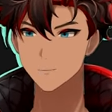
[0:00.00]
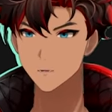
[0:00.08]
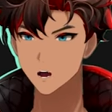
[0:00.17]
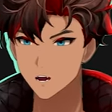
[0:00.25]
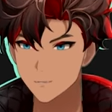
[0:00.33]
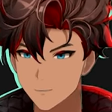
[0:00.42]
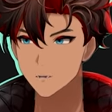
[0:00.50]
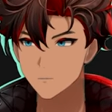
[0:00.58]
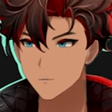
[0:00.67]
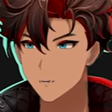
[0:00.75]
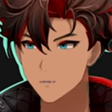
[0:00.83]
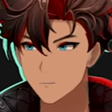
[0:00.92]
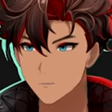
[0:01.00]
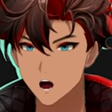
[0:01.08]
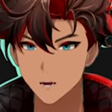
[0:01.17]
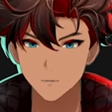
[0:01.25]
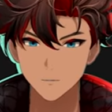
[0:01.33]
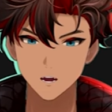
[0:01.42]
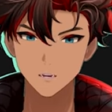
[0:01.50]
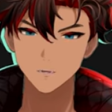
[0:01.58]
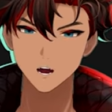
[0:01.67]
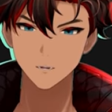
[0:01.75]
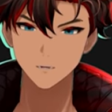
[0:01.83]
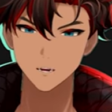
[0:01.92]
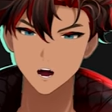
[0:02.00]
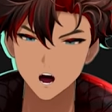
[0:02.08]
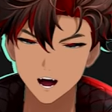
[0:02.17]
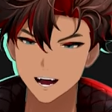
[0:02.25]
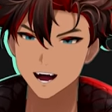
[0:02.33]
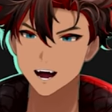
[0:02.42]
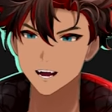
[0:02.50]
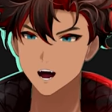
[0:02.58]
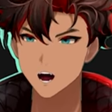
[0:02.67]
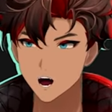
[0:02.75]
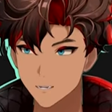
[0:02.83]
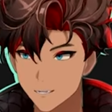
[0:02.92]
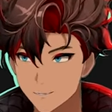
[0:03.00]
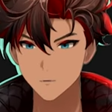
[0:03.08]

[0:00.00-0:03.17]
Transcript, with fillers: why, was the fact that they signed a deal